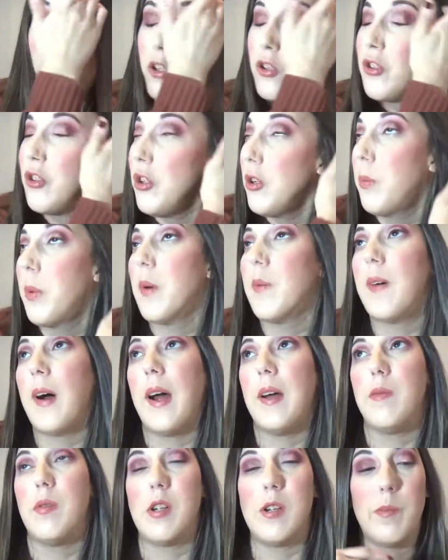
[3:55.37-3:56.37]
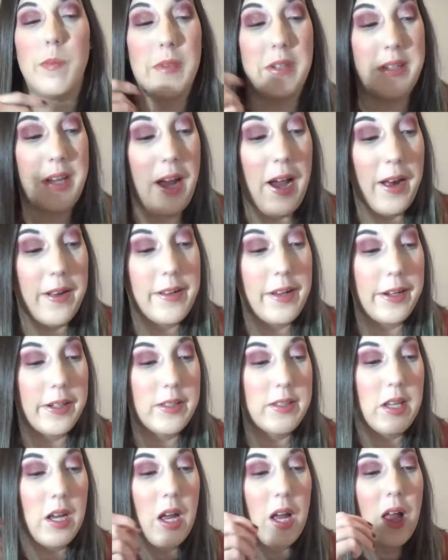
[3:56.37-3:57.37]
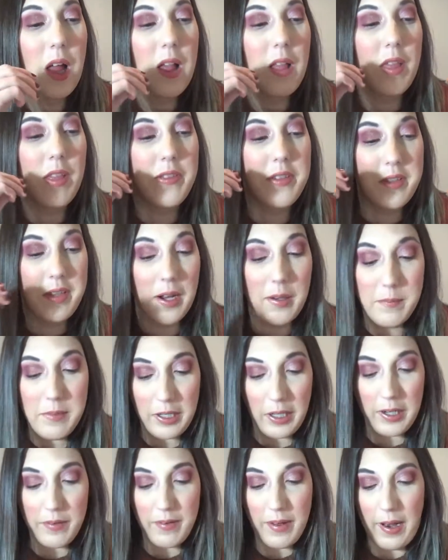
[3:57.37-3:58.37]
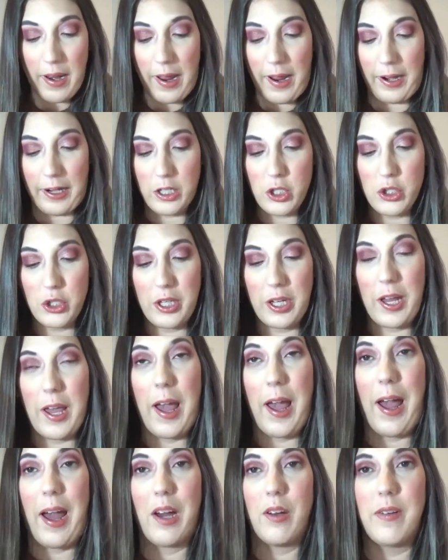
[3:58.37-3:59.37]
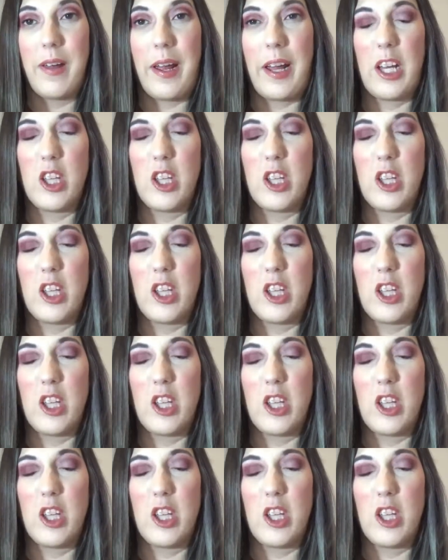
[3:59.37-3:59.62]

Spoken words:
Super vibrant metallics. Some even actually have a